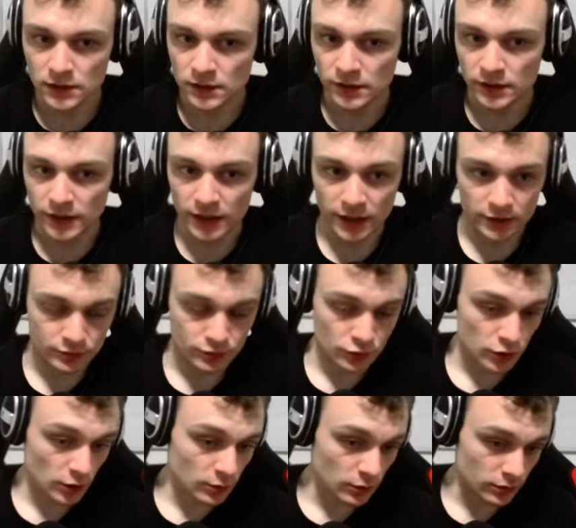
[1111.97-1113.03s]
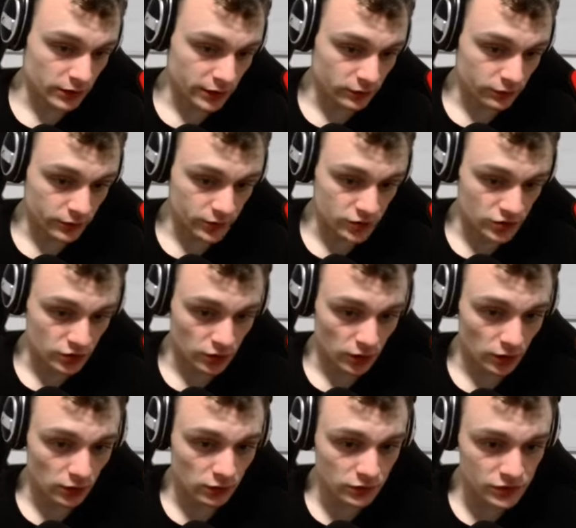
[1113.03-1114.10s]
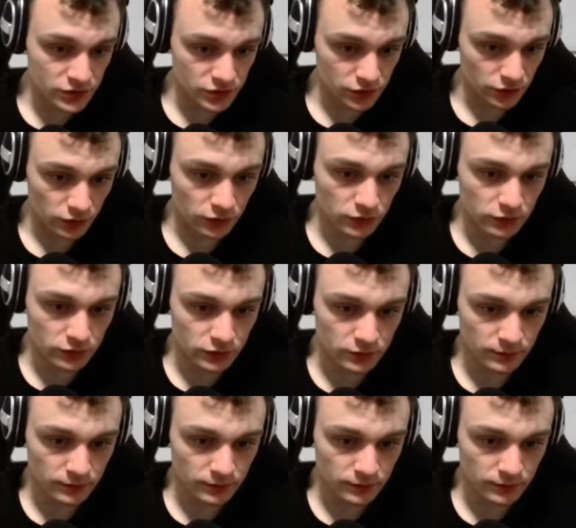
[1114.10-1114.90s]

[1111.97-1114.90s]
And probably we should also